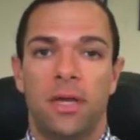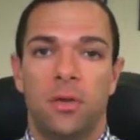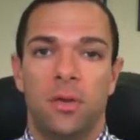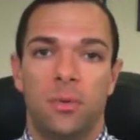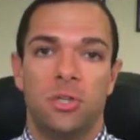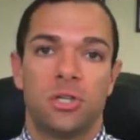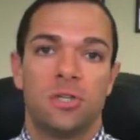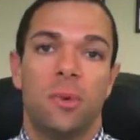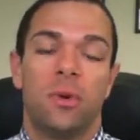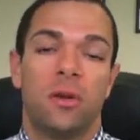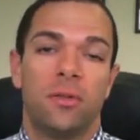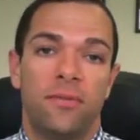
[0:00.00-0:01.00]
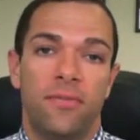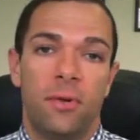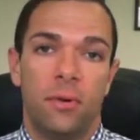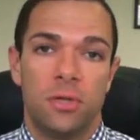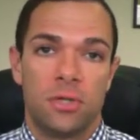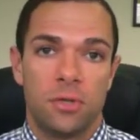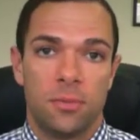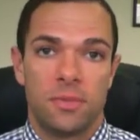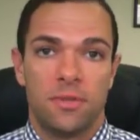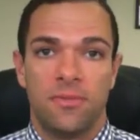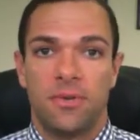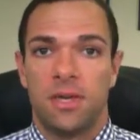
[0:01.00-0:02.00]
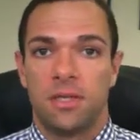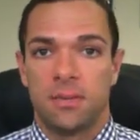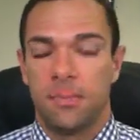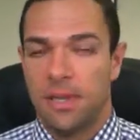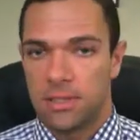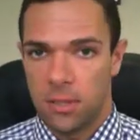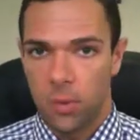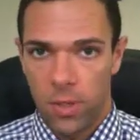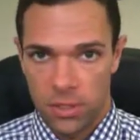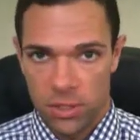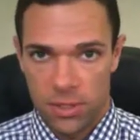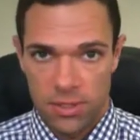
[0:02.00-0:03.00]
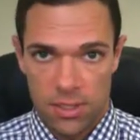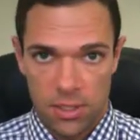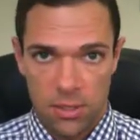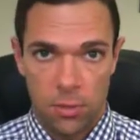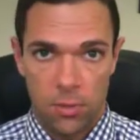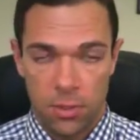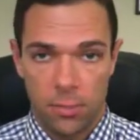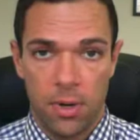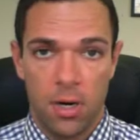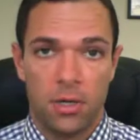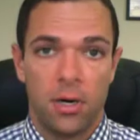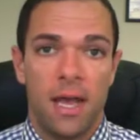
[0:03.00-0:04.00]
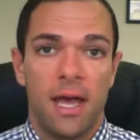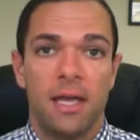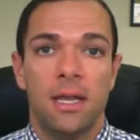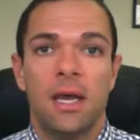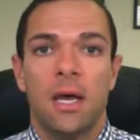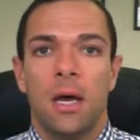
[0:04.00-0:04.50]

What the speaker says: I know that we just spoke on the phone in terms of some basic questions that you and your partner had